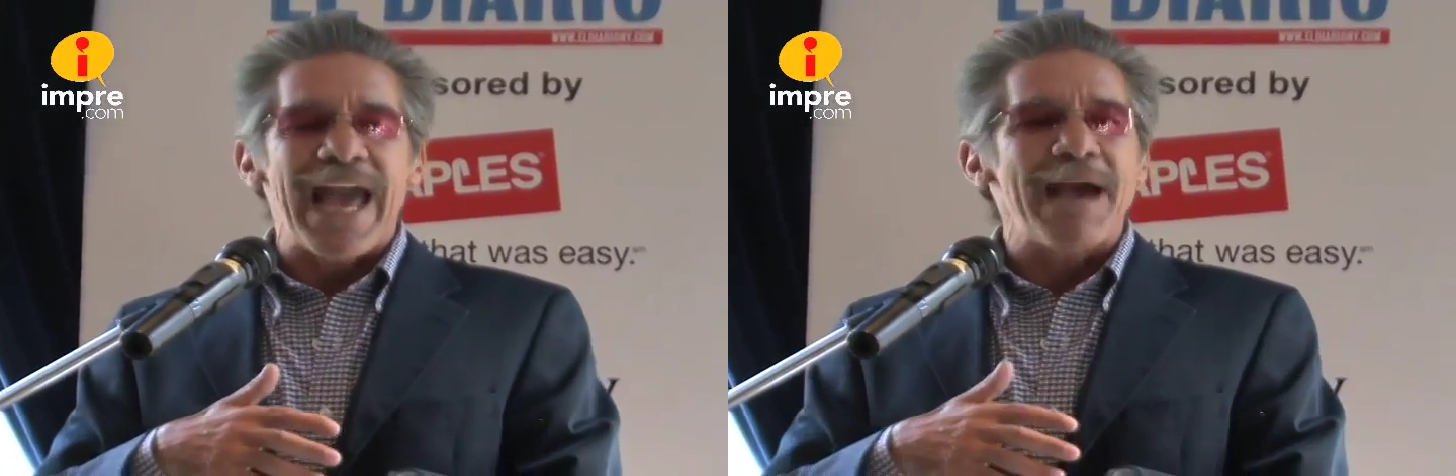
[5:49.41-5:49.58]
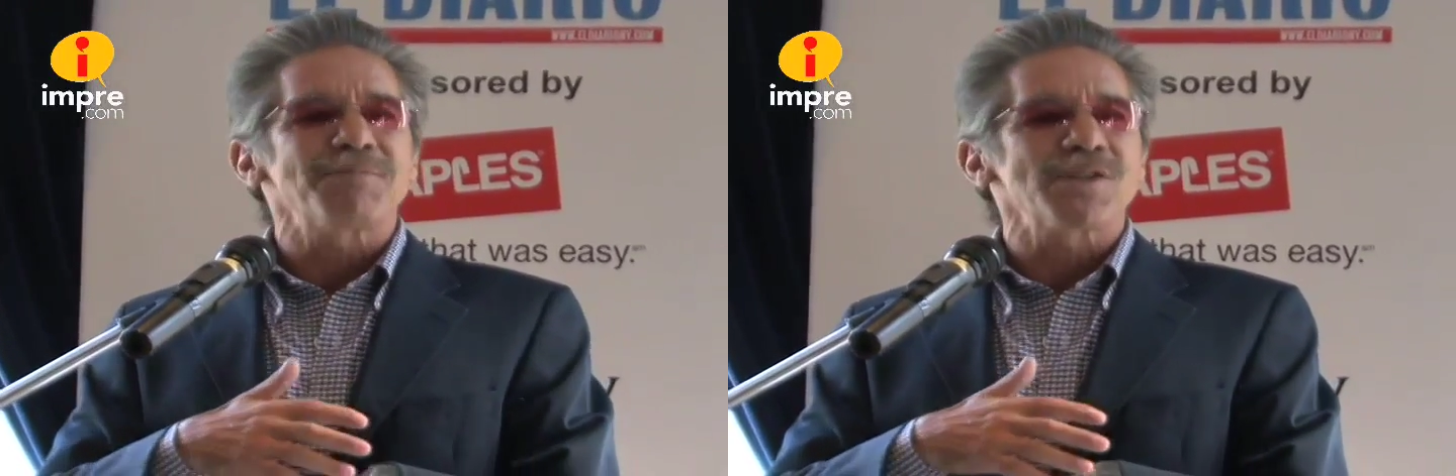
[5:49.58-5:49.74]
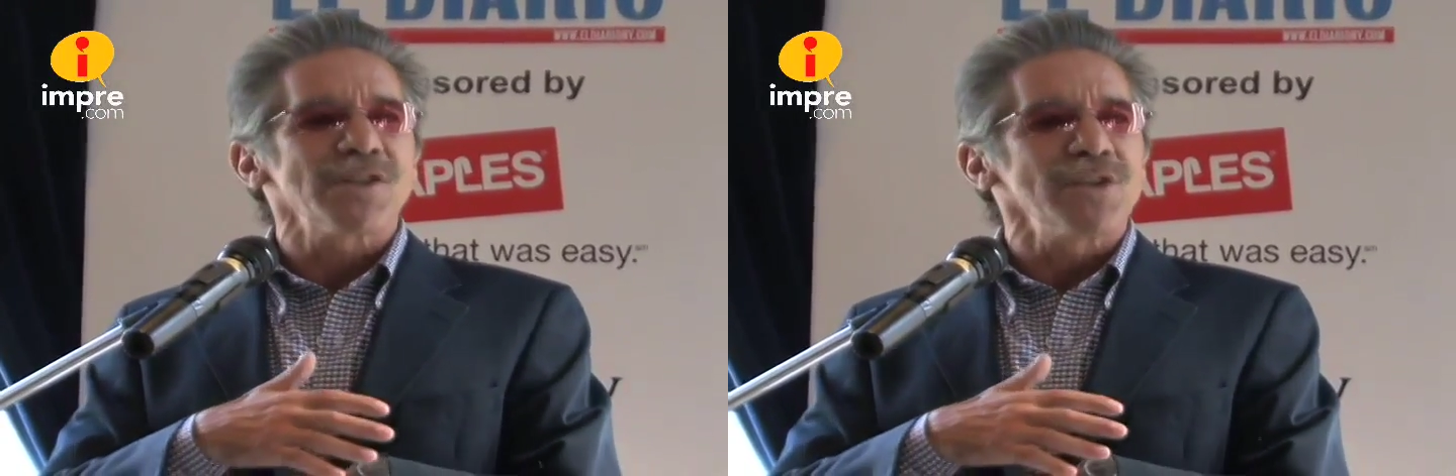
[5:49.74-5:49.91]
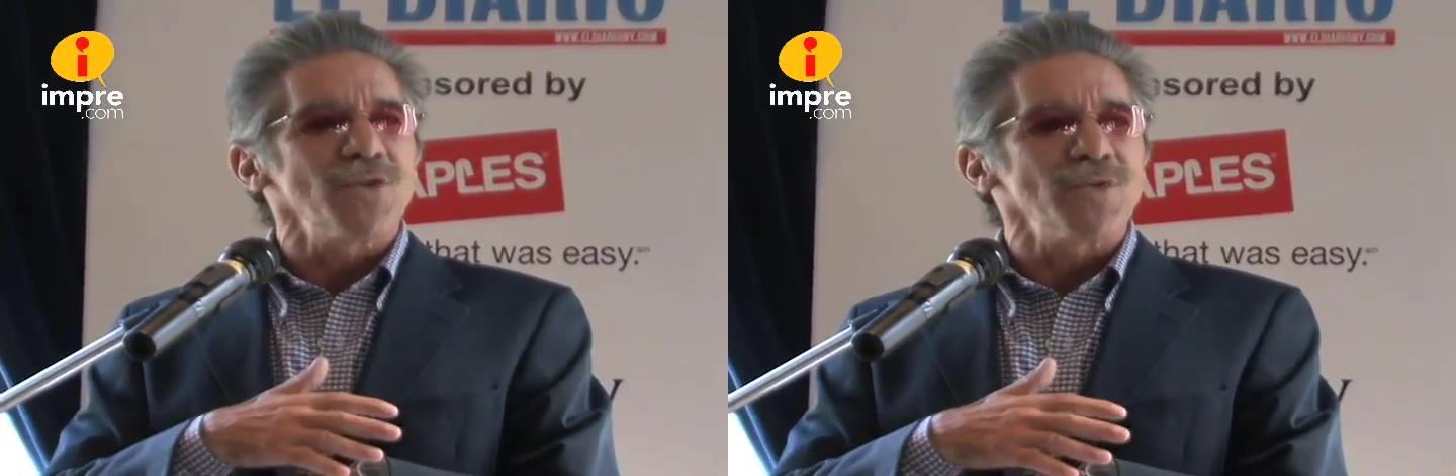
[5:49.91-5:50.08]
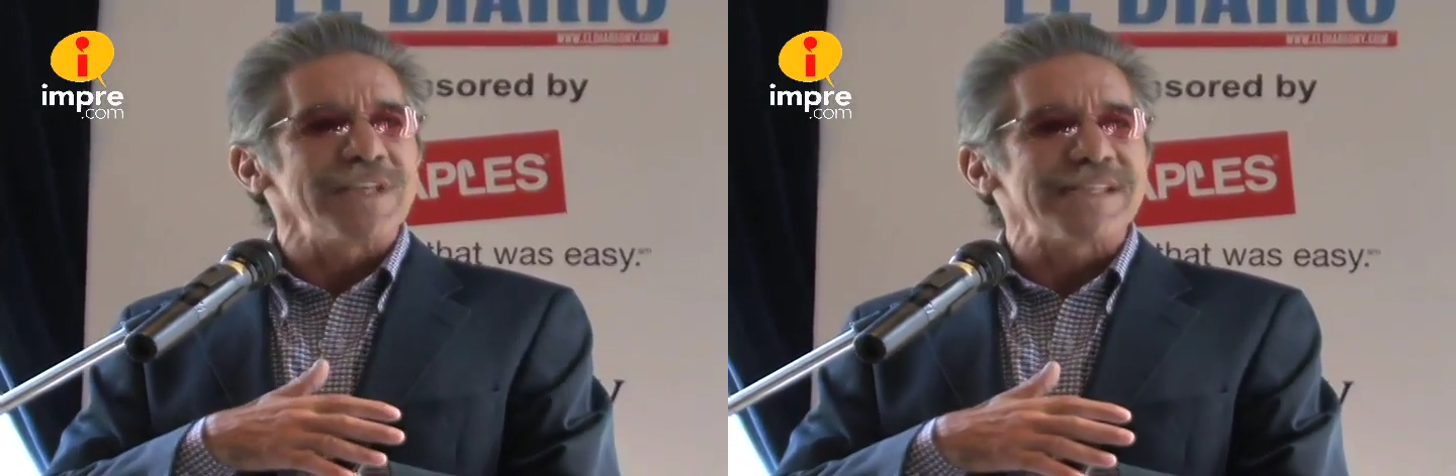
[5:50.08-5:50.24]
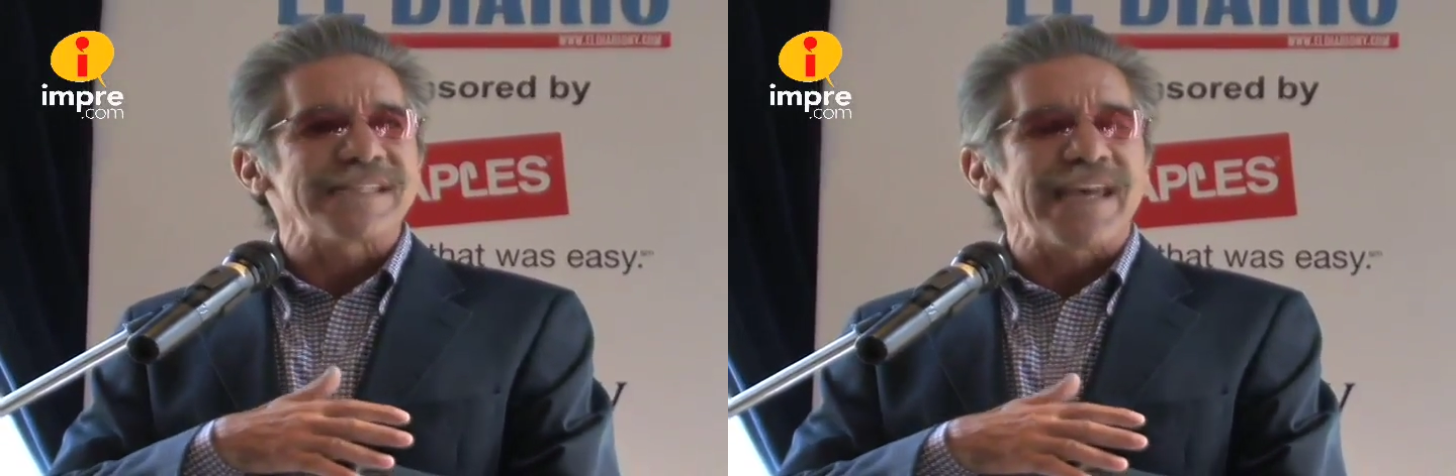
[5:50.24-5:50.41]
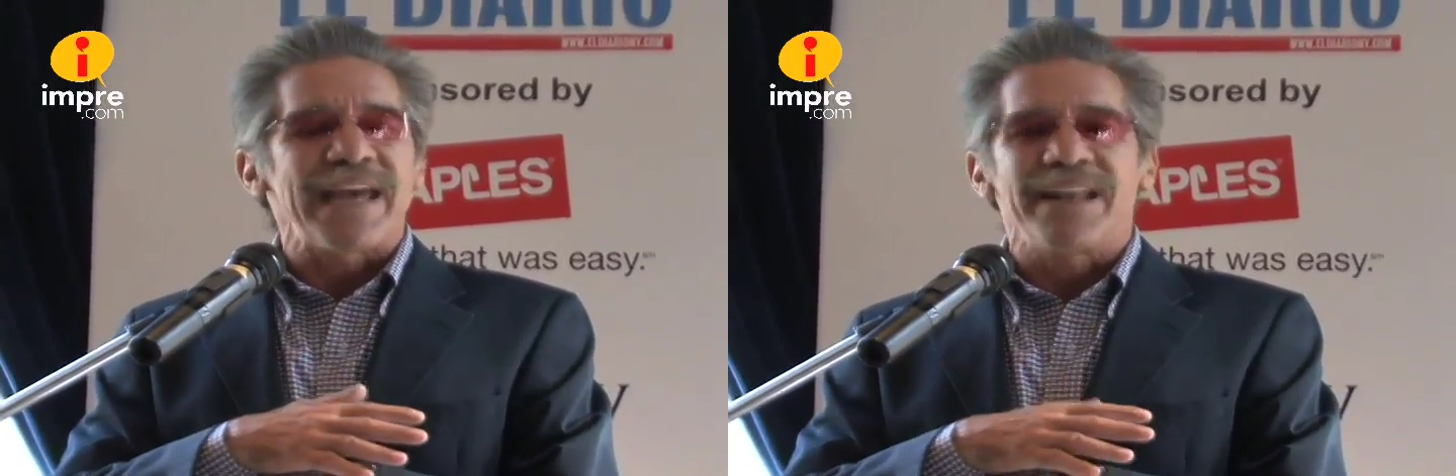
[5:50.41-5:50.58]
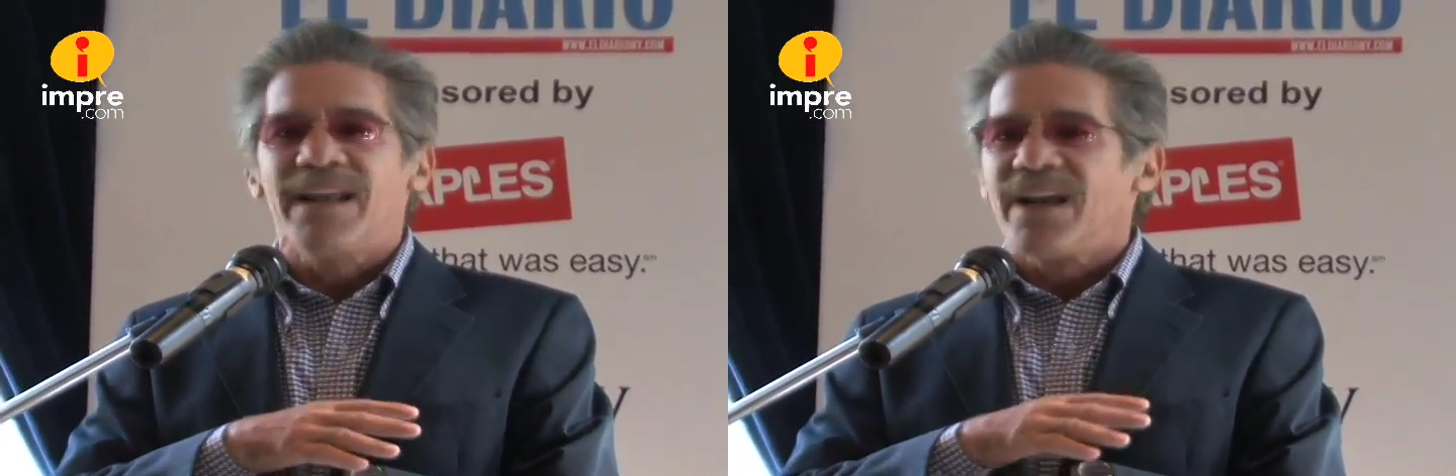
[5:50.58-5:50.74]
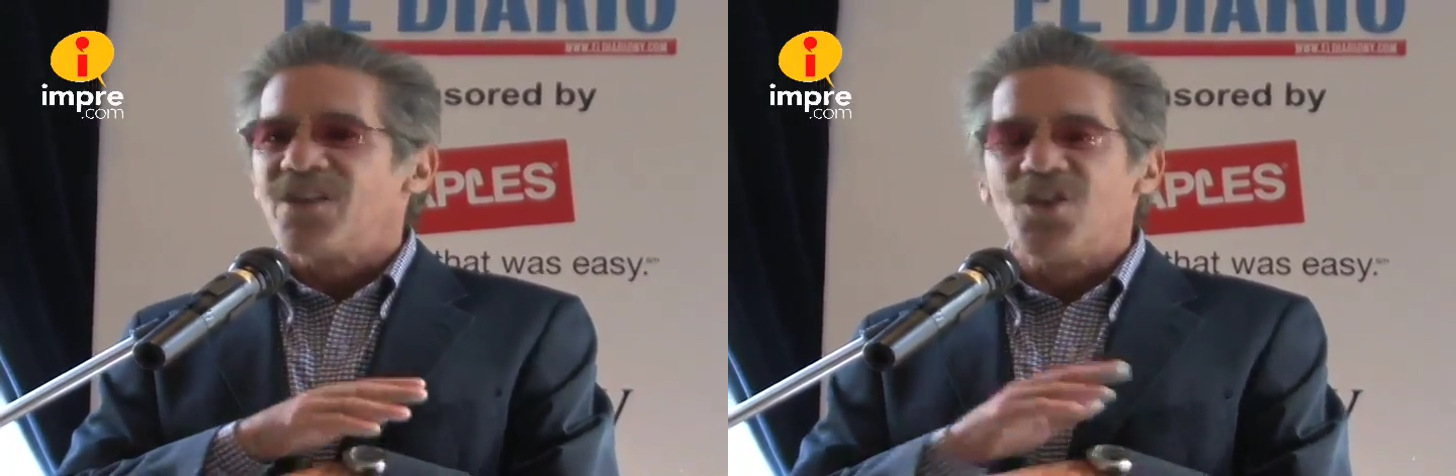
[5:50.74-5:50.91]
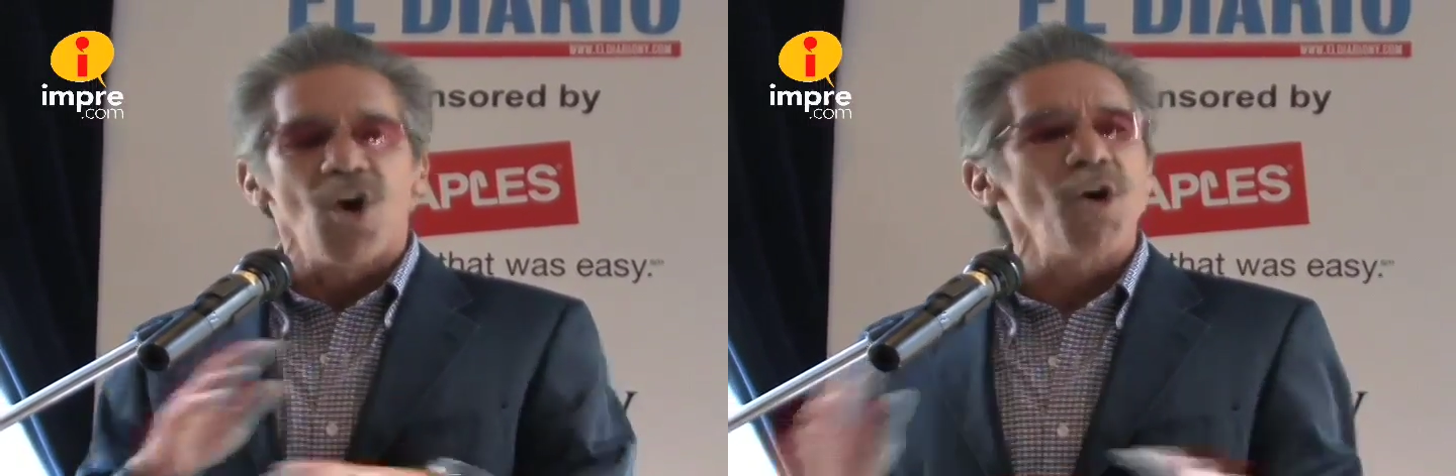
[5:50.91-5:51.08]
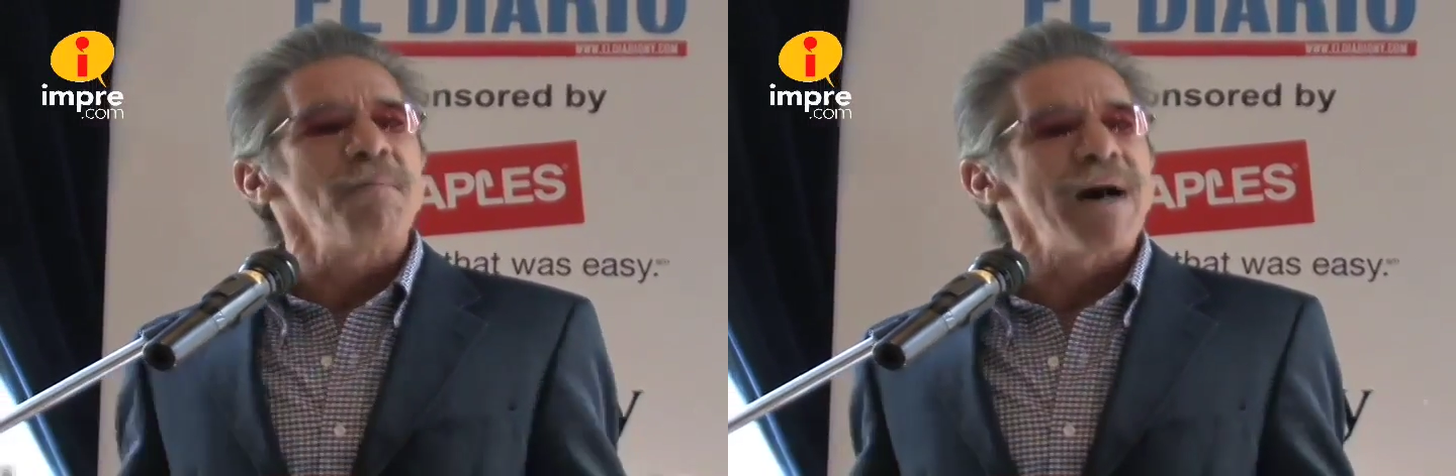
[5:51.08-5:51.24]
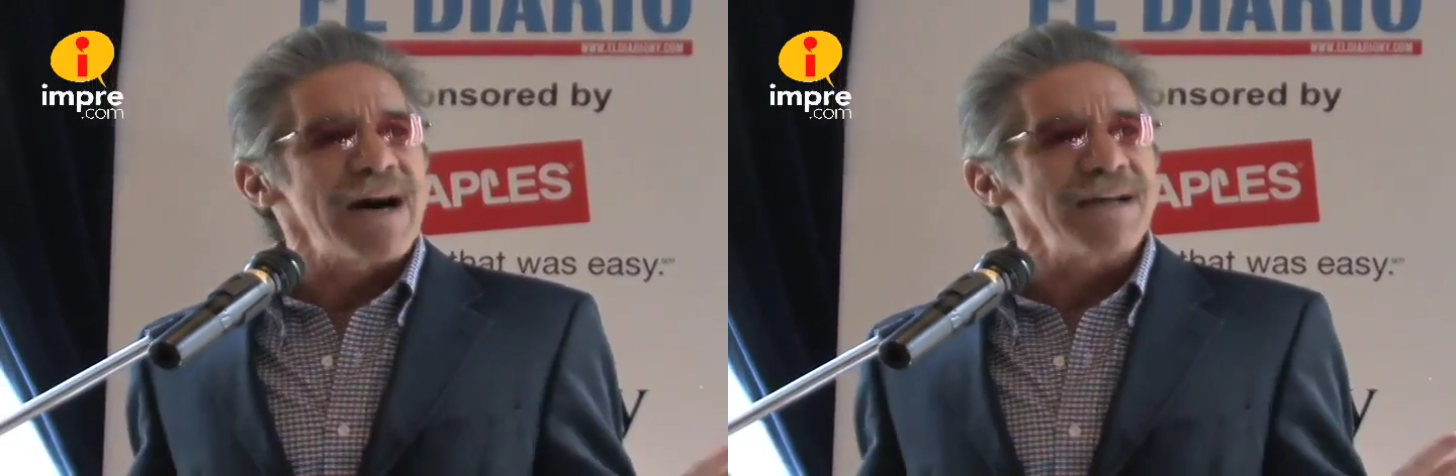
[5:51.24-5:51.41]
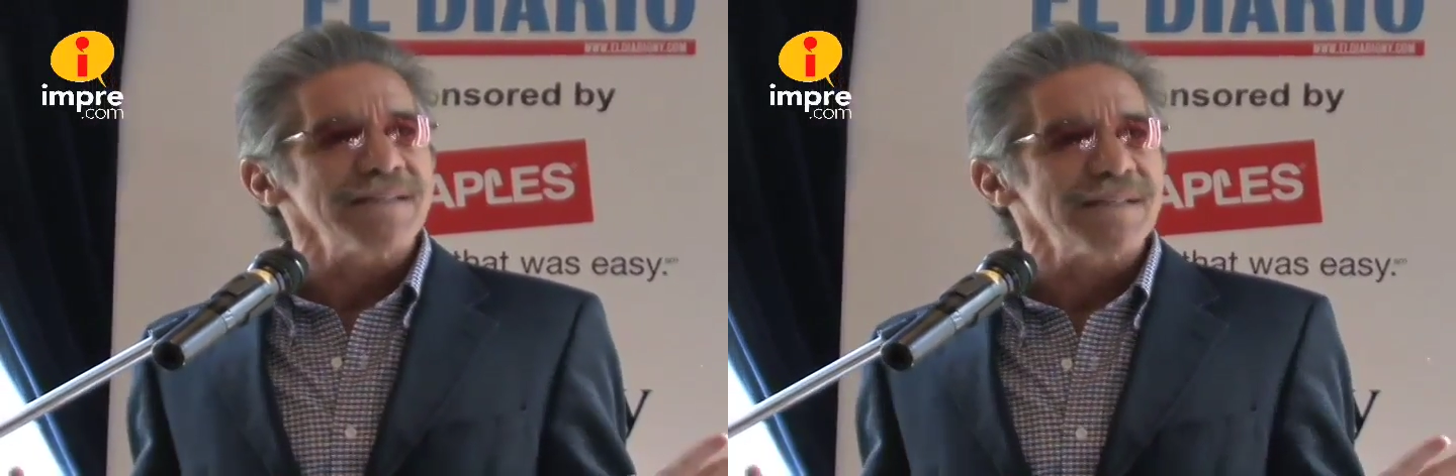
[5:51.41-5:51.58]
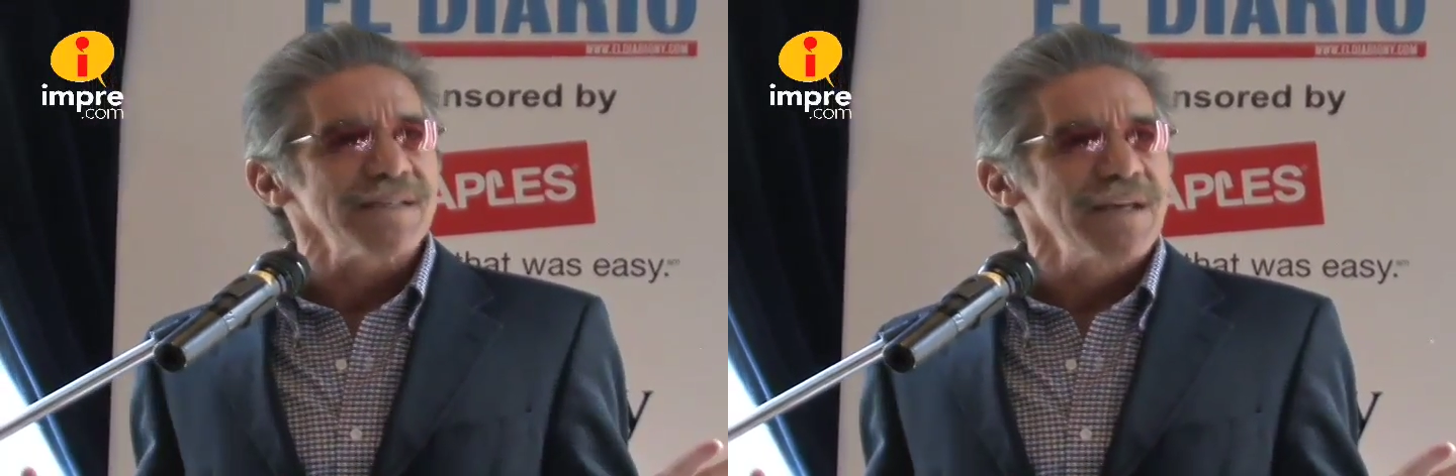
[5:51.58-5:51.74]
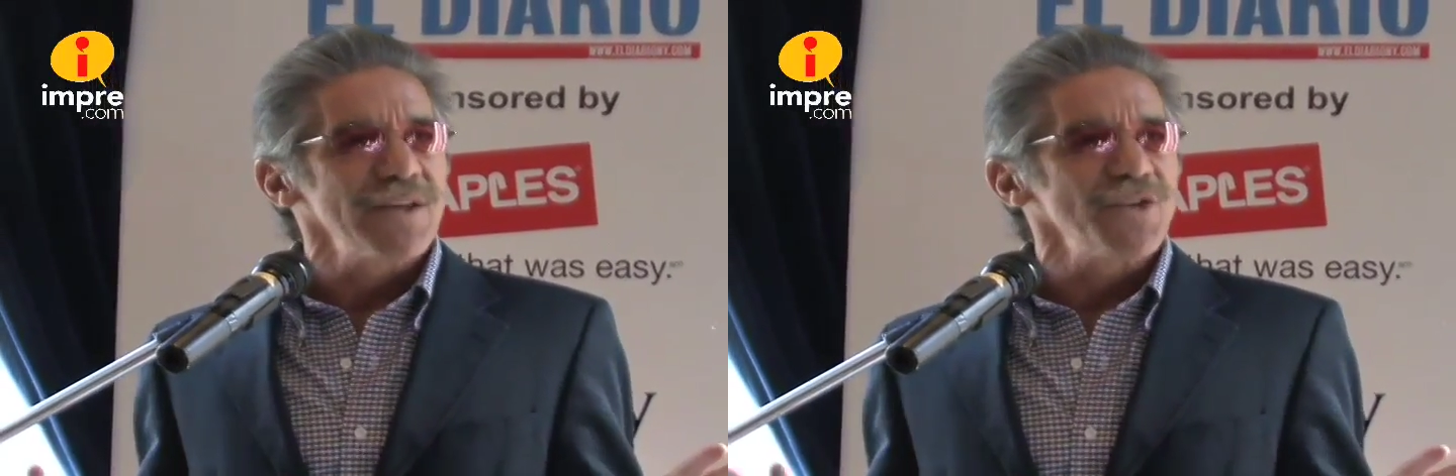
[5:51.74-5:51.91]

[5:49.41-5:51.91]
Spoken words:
absolutely said no mas